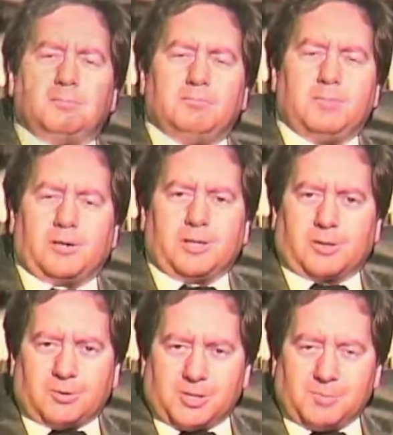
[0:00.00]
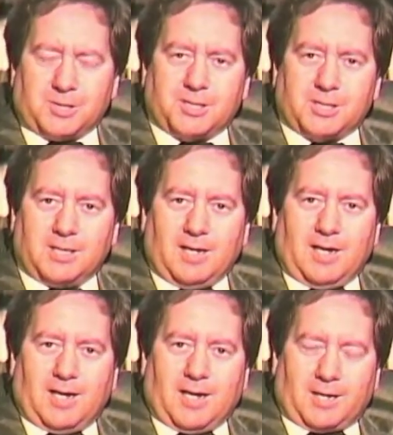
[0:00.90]
Merry Christmas
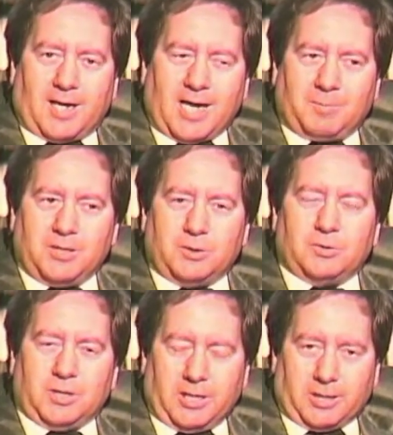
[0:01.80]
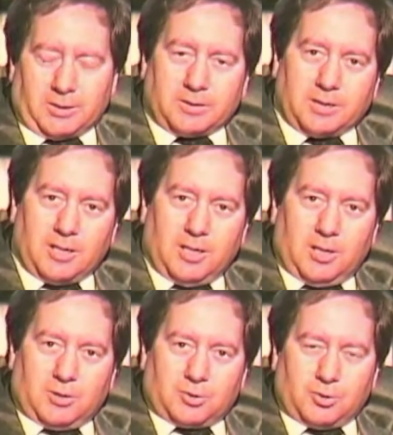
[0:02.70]
and a Happy New Year
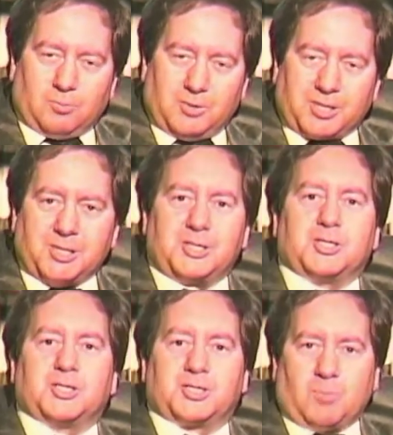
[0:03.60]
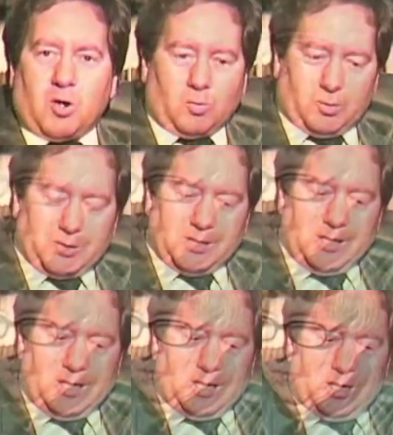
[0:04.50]
to Mrs. Smallwood,
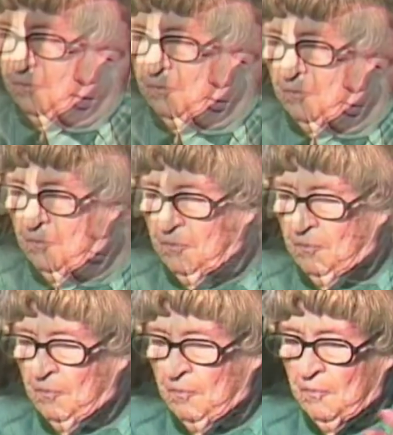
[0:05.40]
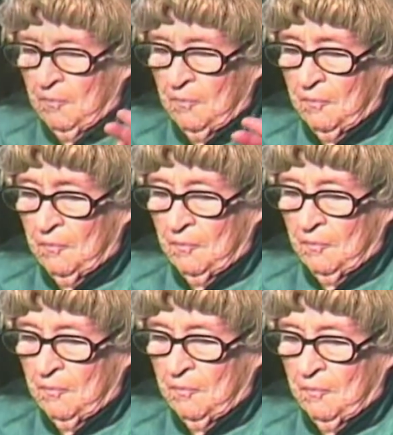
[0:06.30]
who
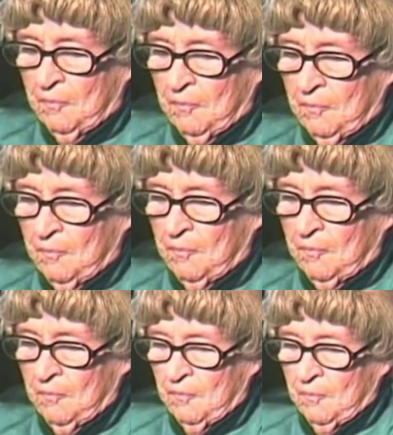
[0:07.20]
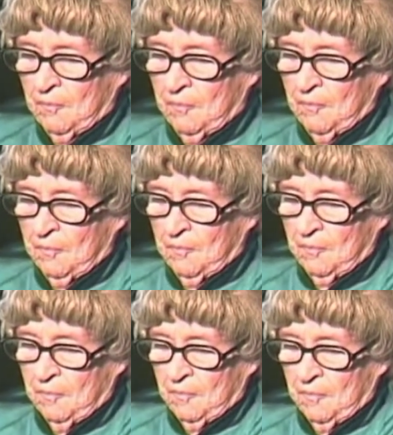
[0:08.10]
was 91 years of age
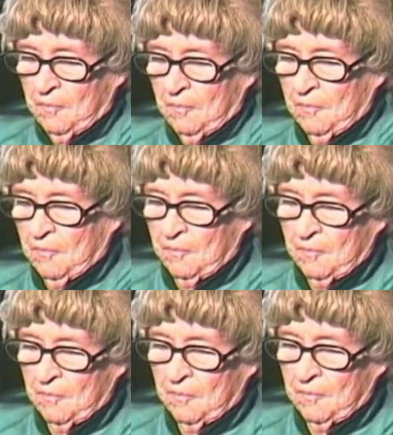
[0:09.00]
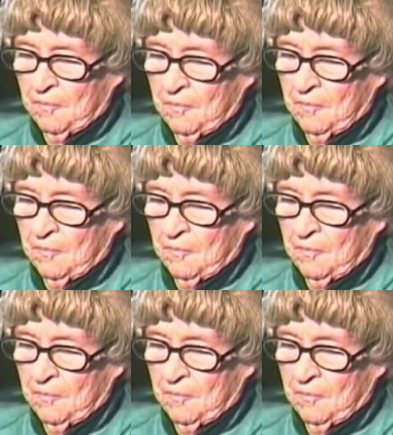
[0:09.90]
October past.